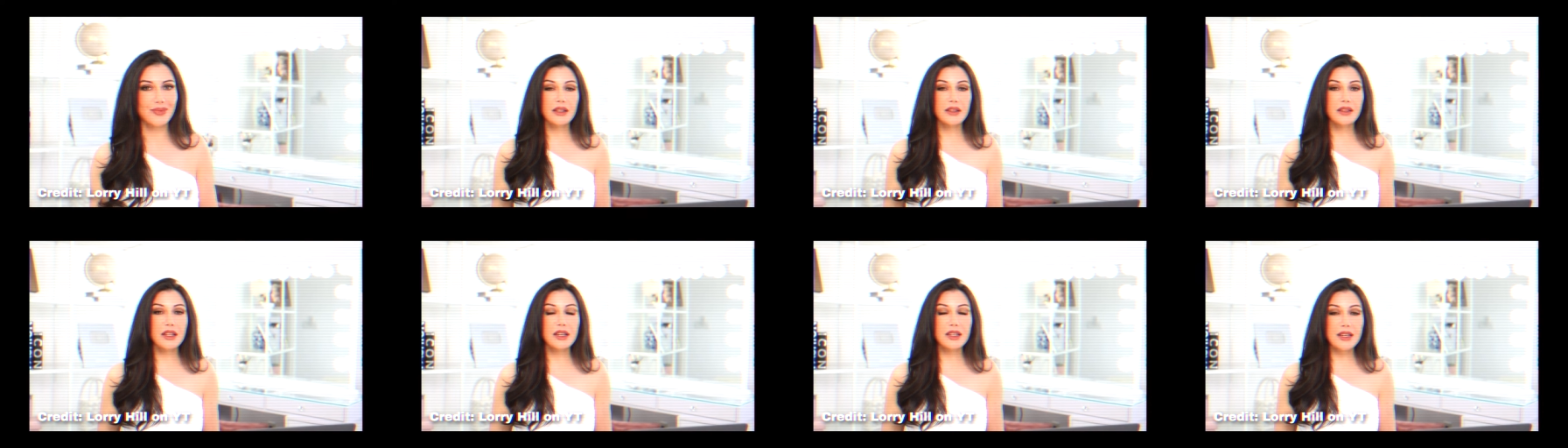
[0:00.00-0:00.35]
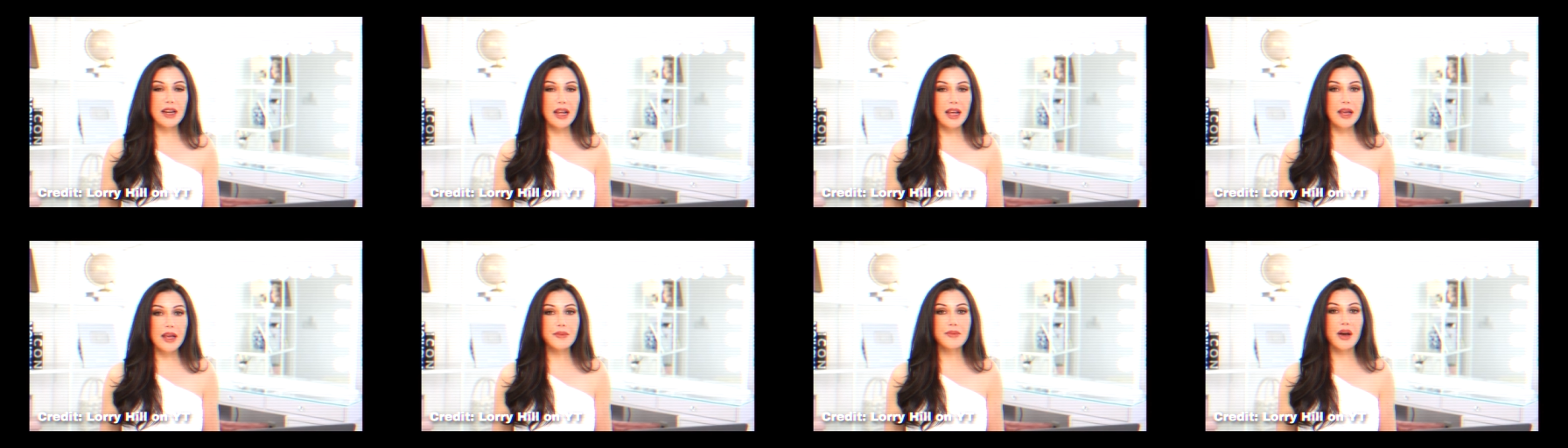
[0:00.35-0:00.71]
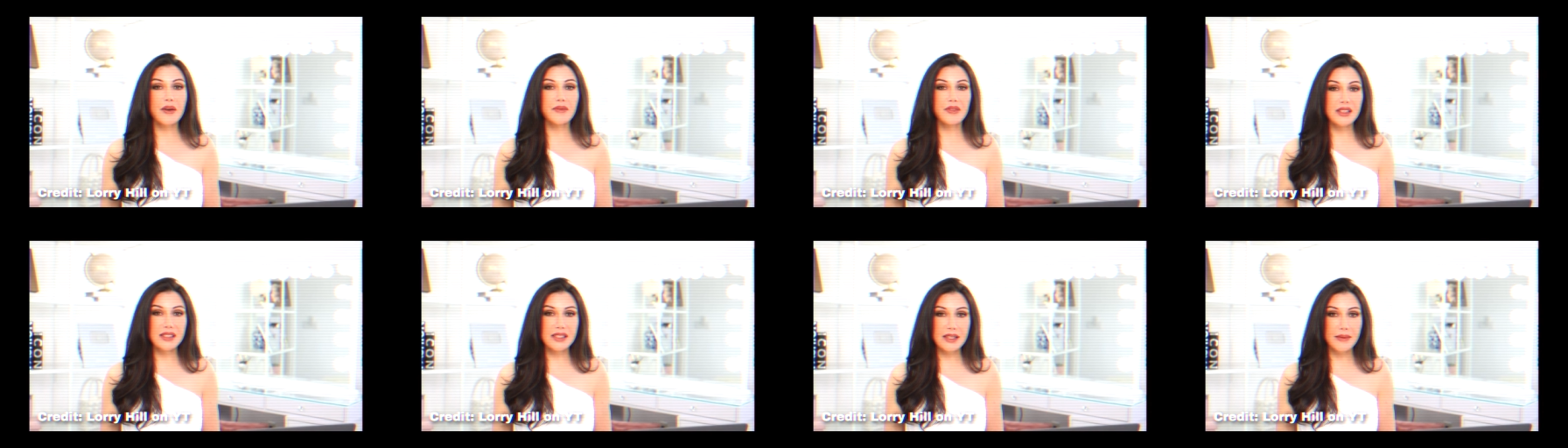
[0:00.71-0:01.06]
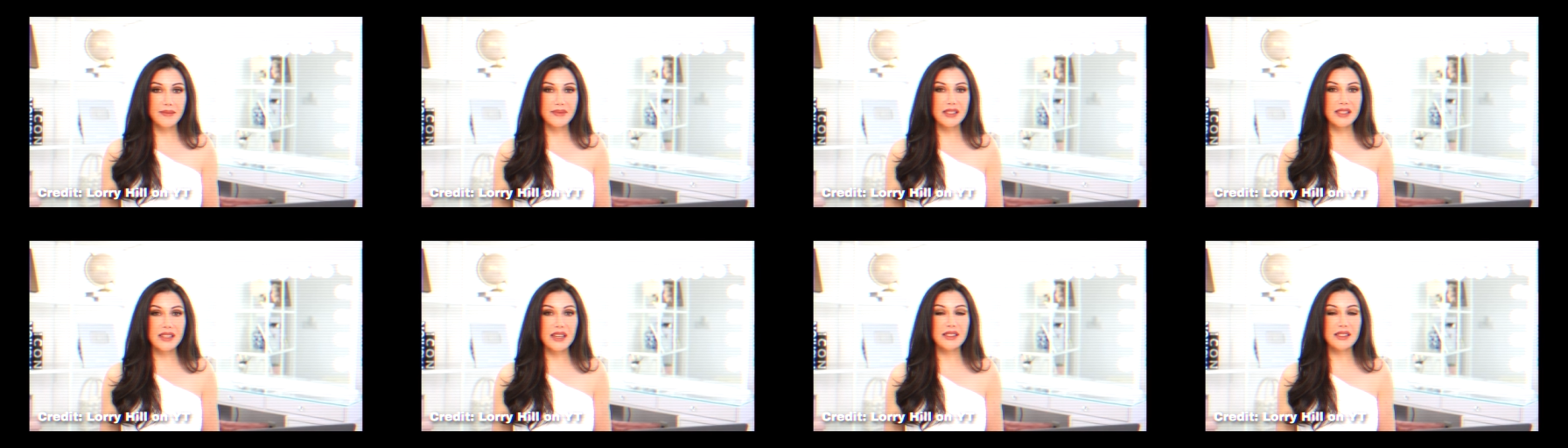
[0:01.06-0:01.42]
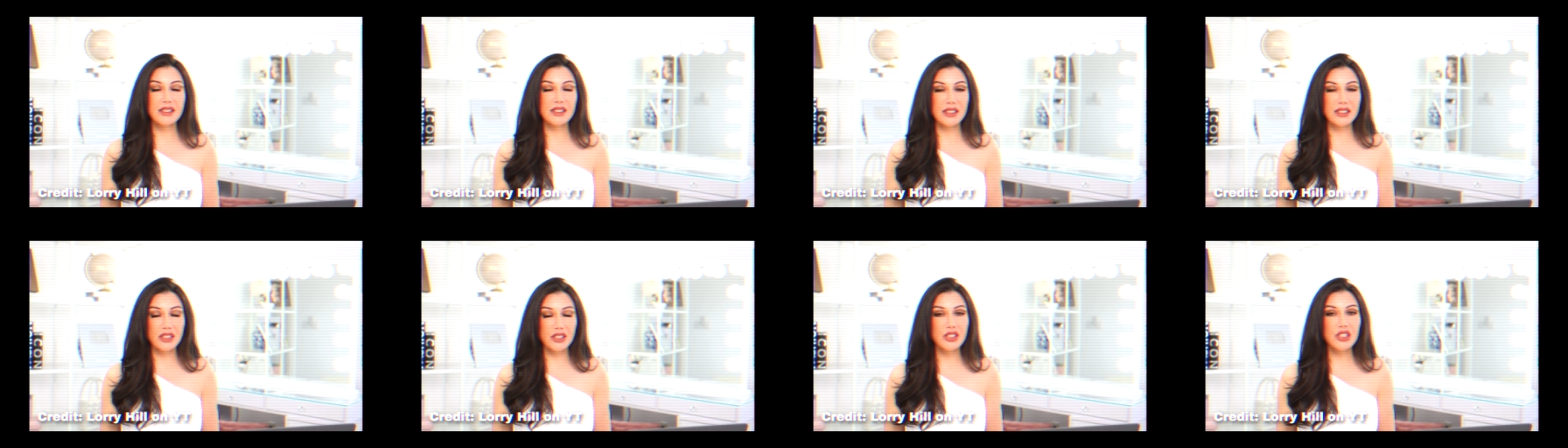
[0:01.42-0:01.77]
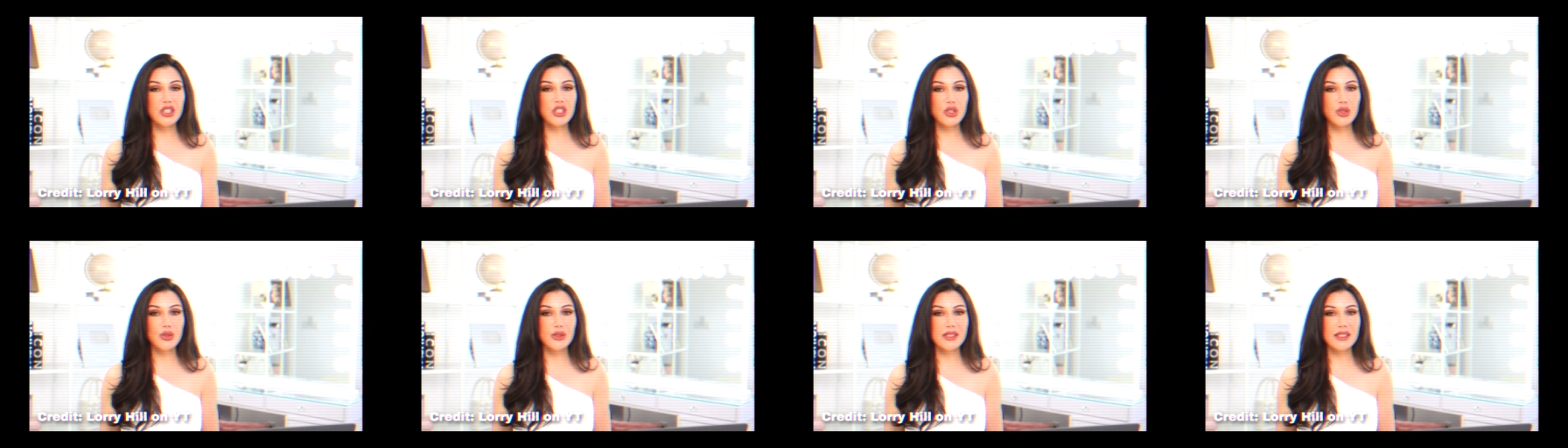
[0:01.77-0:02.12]
The name of the substance she
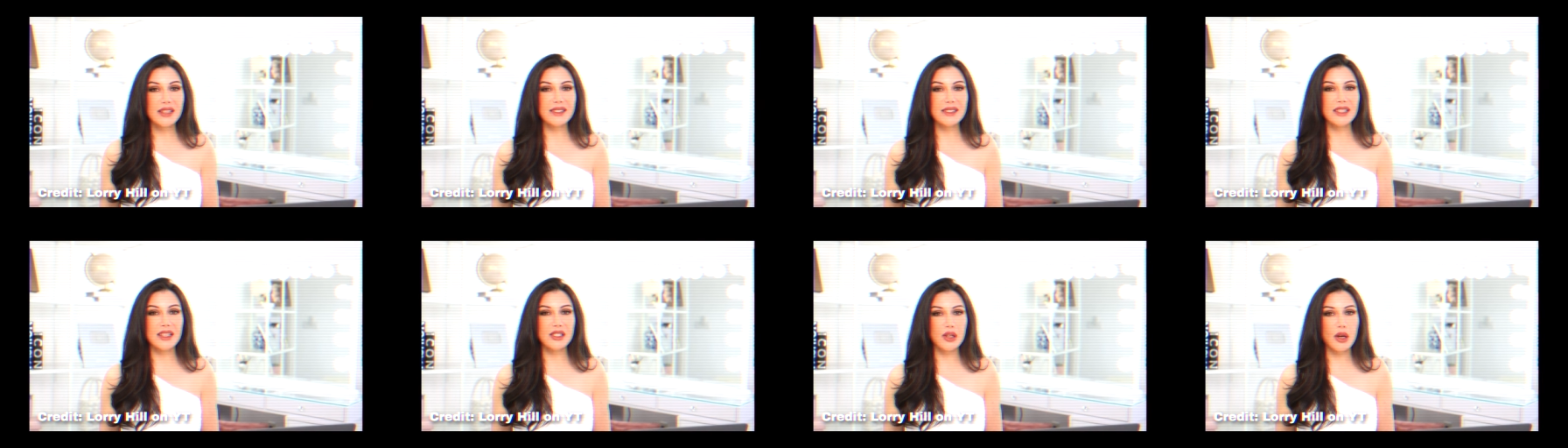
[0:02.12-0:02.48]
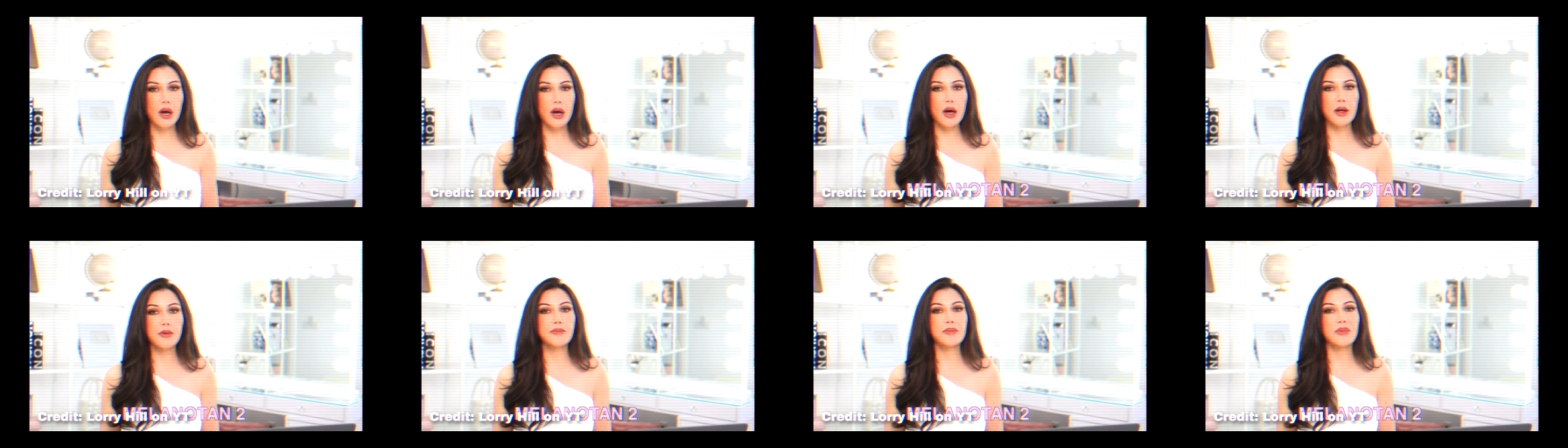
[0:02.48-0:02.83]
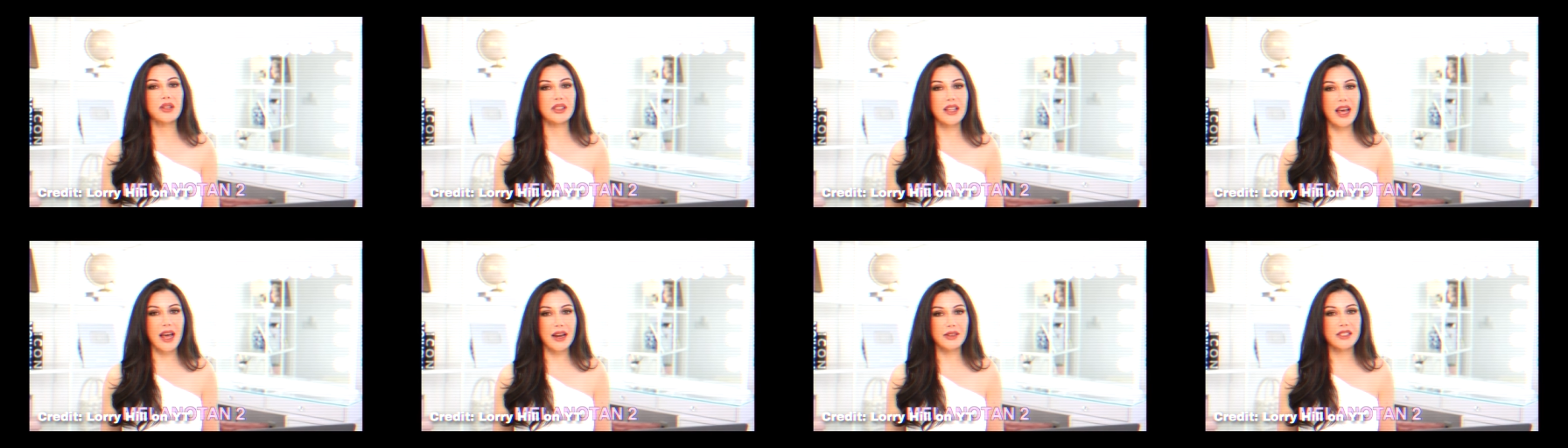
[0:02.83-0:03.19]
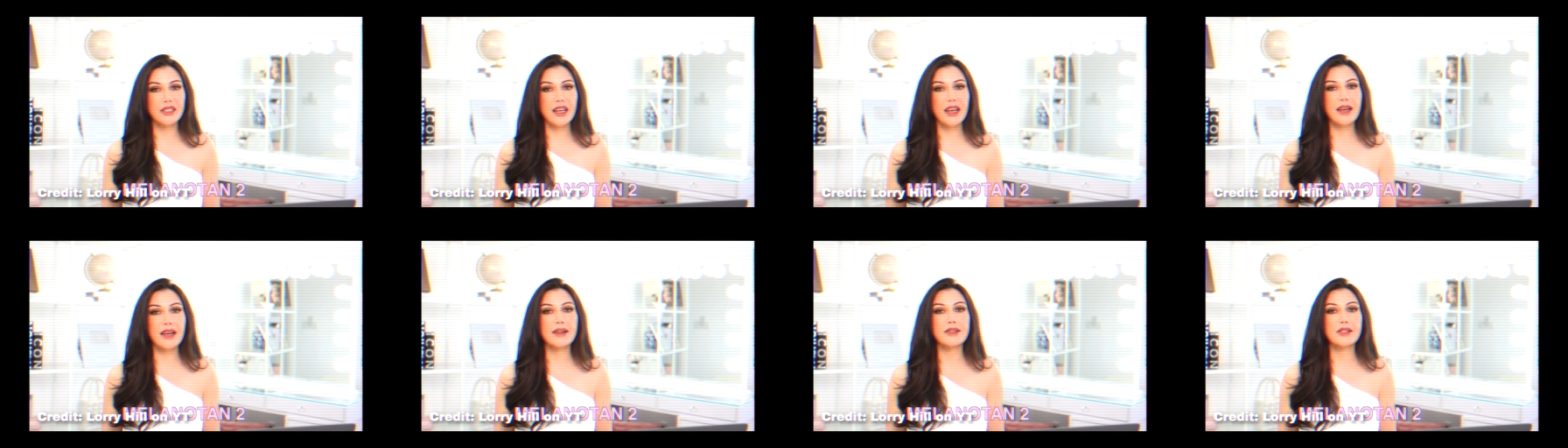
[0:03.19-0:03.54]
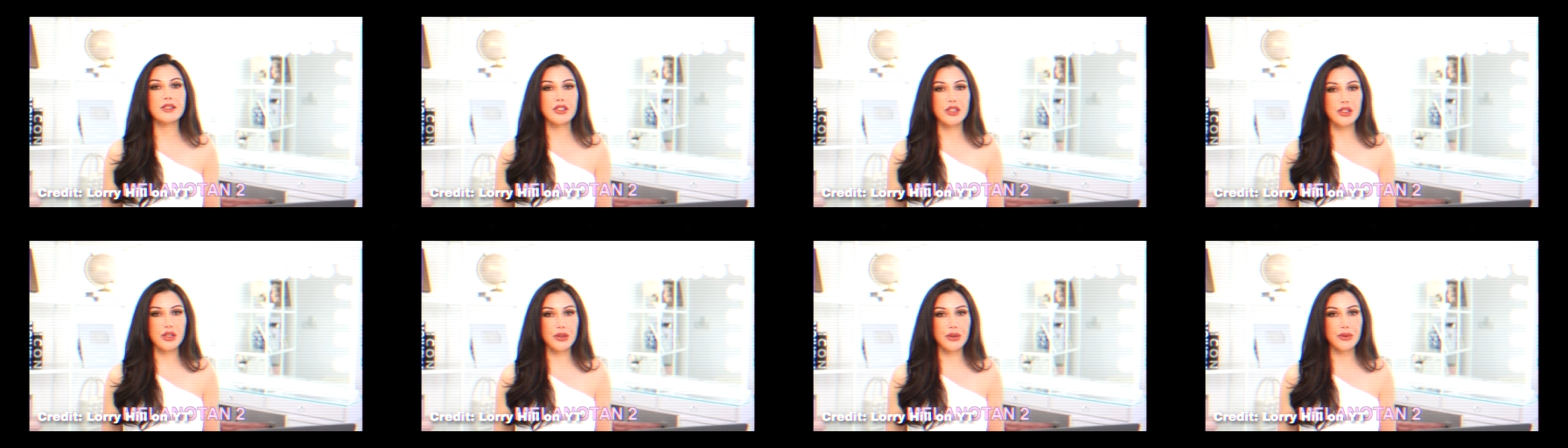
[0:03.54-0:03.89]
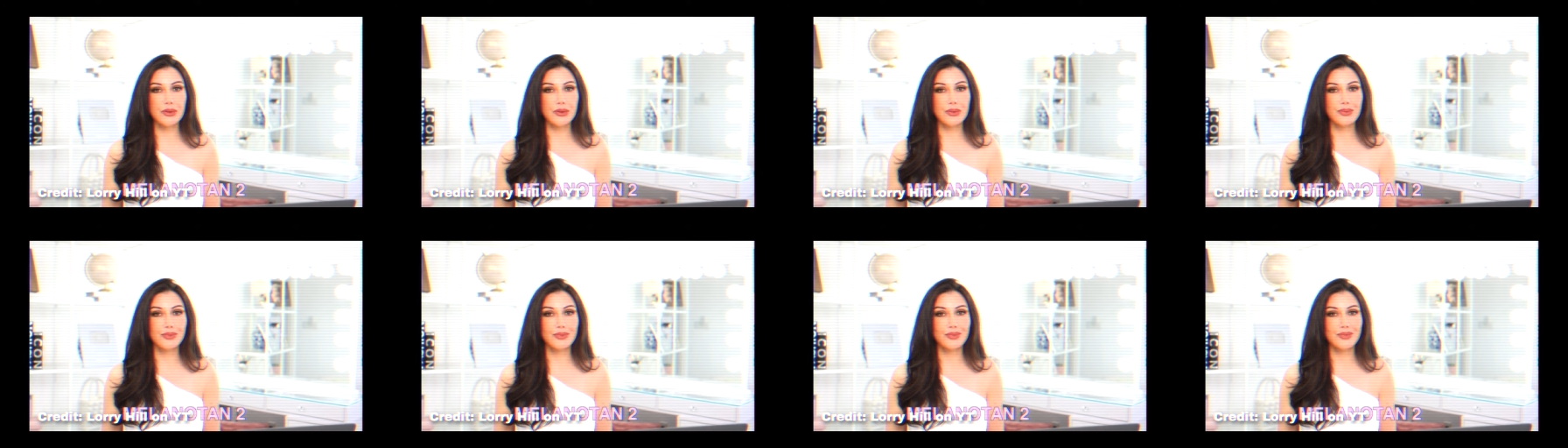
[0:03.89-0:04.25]
uses is called melanotan 2.